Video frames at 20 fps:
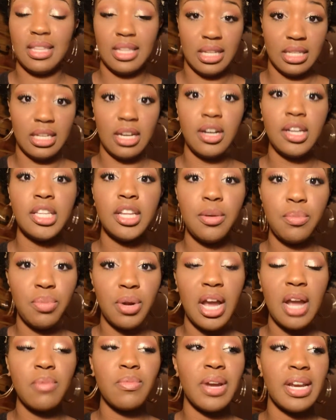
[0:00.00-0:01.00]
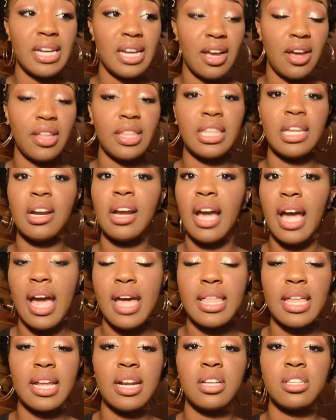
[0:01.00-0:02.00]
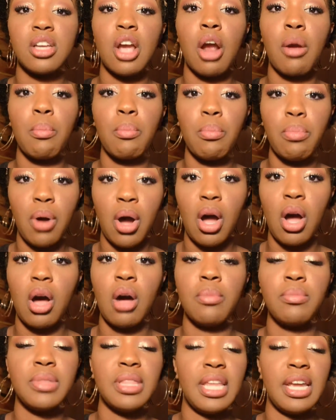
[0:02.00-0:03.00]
They're in their prime right now, and their highlighters are bomb.